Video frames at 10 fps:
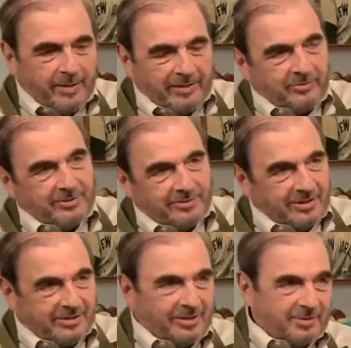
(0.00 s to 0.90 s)
background in
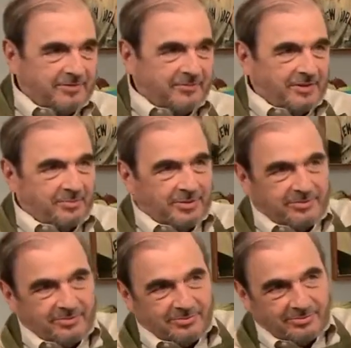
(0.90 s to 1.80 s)
economic
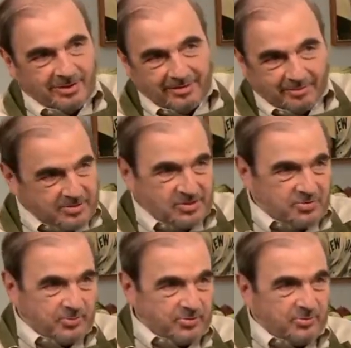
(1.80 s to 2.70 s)
development, you were not a
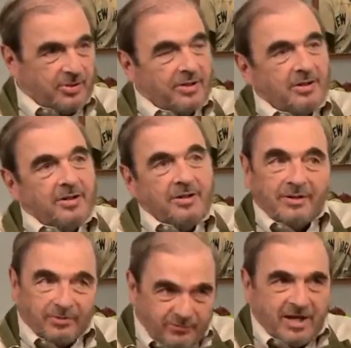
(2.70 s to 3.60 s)
business person.
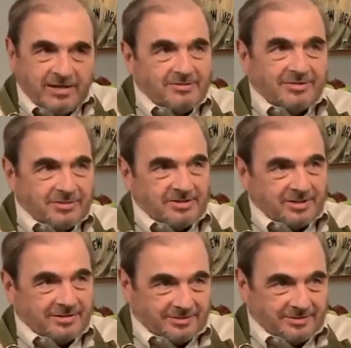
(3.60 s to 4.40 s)
You've taken to this like